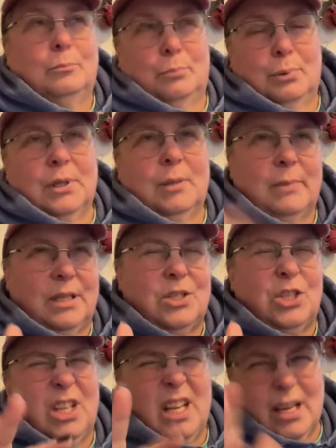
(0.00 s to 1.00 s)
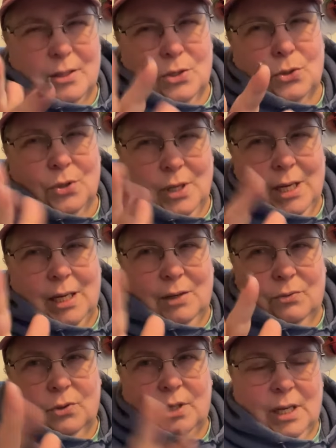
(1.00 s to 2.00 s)
pretty much yesterday,
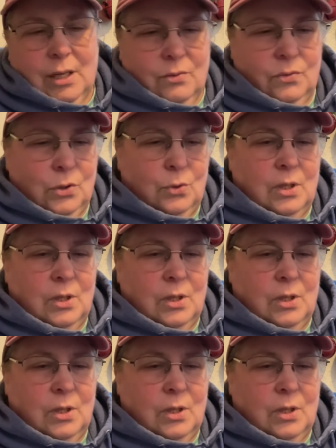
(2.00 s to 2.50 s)
give or take a few.